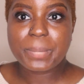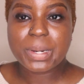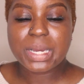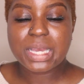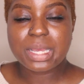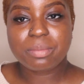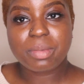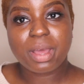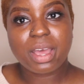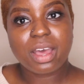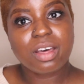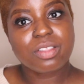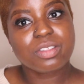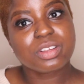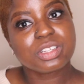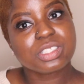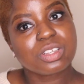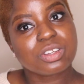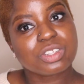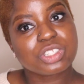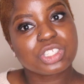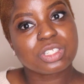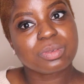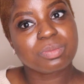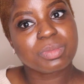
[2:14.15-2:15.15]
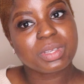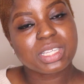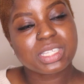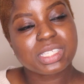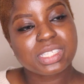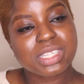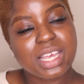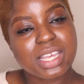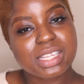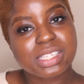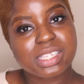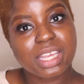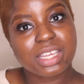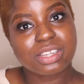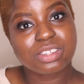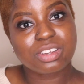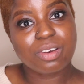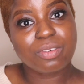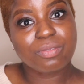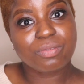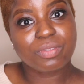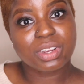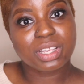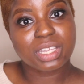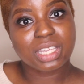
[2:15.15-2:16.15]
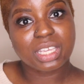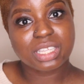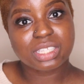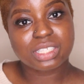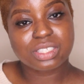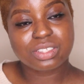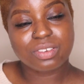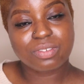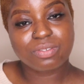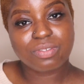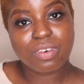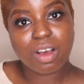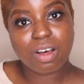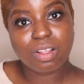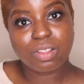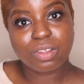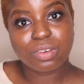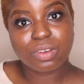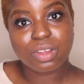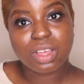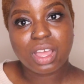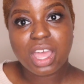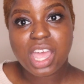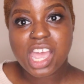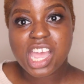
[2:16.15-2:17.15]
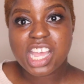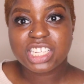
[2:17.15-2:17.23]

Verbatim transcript: Put my other social media sites, like don't forget to follow